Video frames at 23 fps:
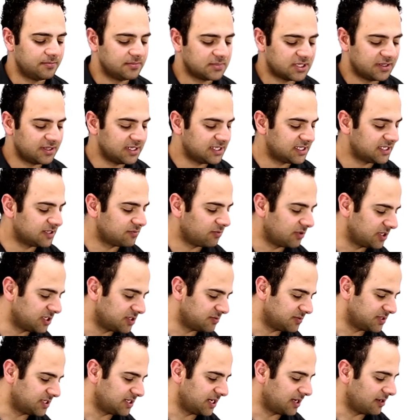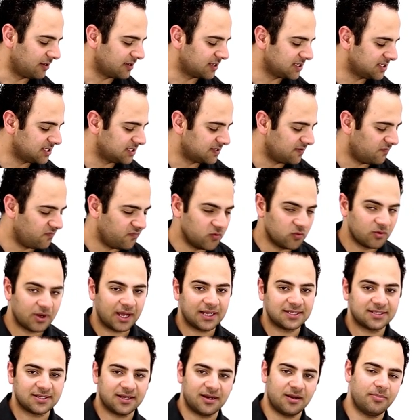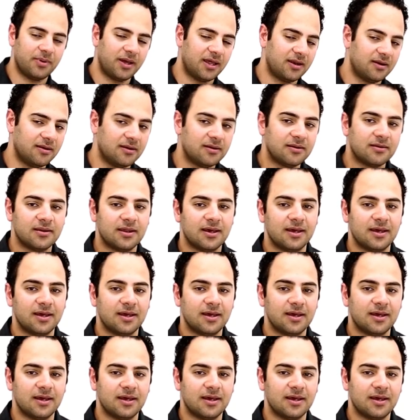So this is what this would sound like. This is a full cascara pattern,